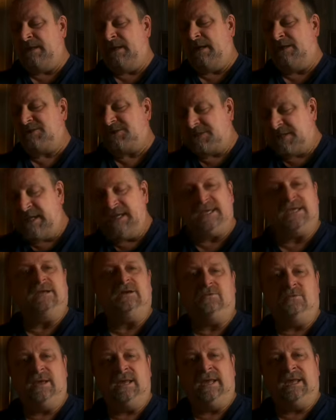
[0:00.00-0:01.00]
has taken
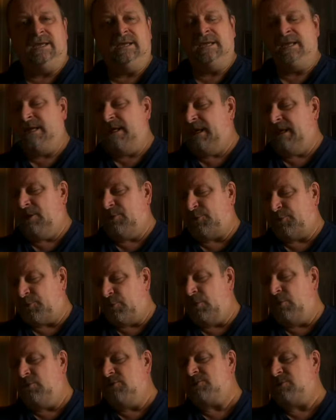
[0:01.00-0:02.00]
away, he
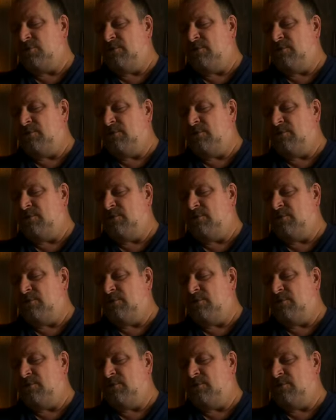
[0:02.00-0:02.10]
throws